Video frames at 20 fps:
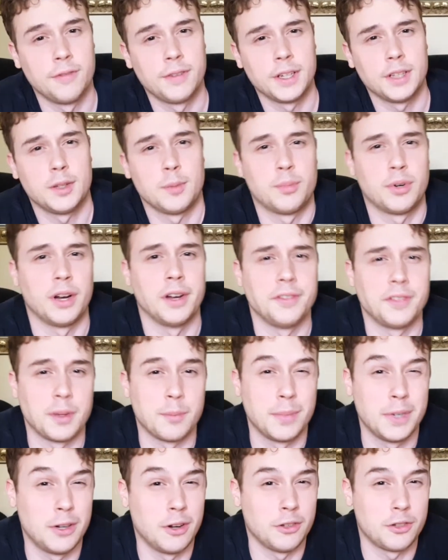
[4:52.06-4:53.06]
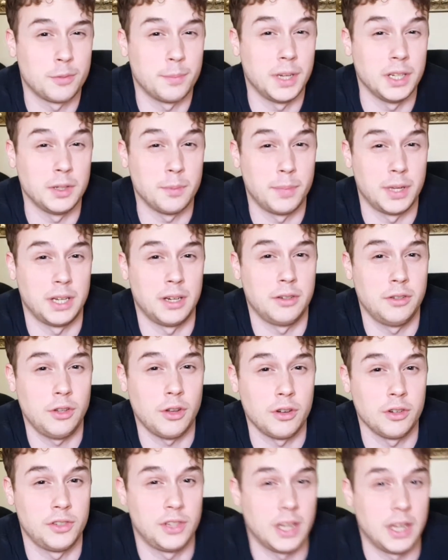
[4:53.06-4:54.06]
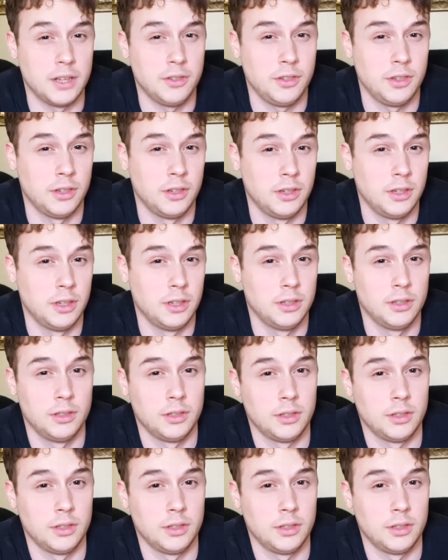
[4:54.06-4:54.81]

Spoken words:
I don't know, I forget the pricing, but it also might depend on dog size.